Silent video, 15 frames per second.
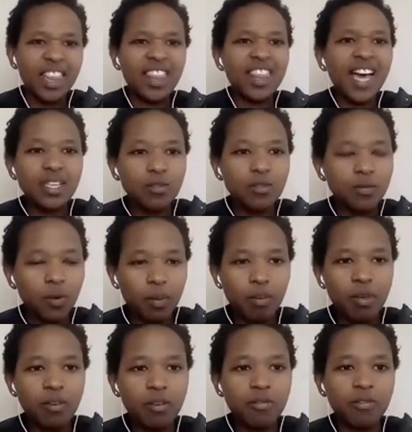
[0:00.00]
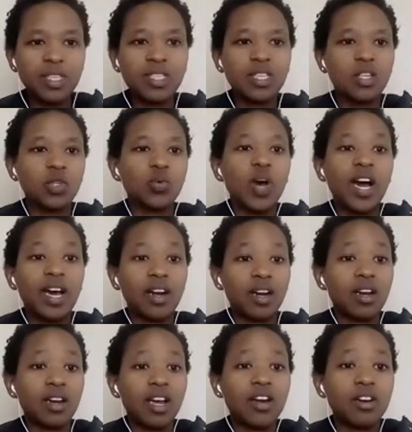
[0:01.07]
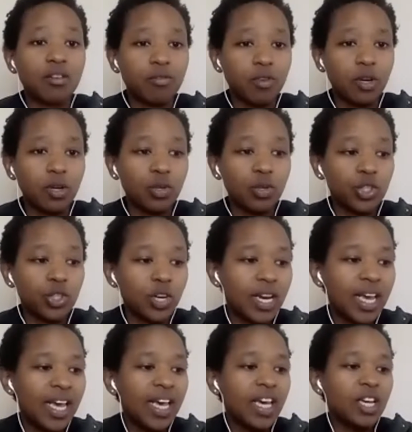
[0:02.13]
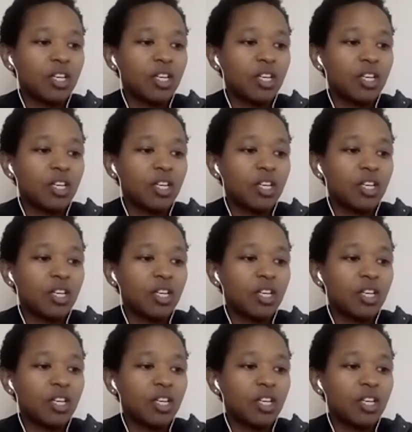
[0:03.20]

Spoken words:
That for me fits into agrarian revolution,